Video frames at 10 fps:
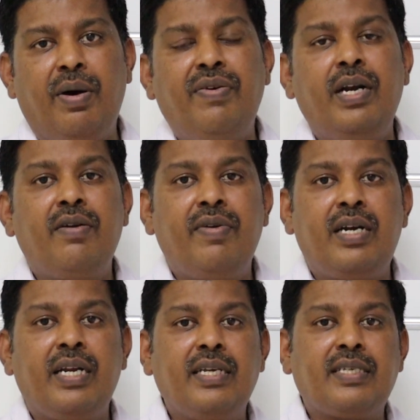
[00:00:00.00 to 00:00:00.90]
Buffer
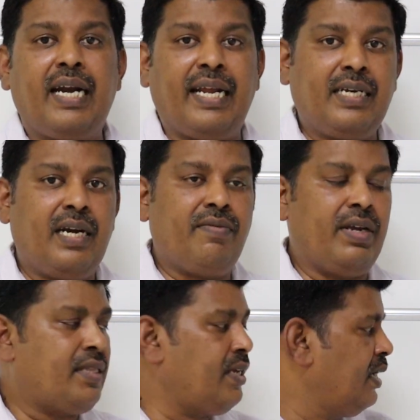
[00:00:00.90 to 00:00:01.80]
inventory is connected
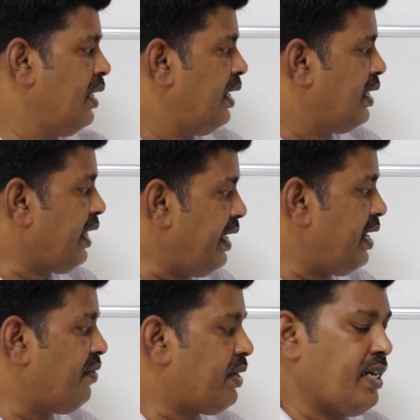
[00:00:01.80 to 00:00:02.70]
with
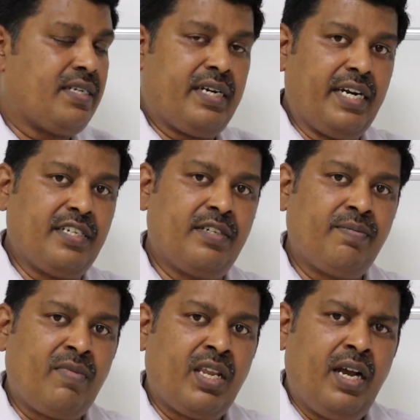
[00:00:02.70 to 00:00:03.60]
theory of constraints.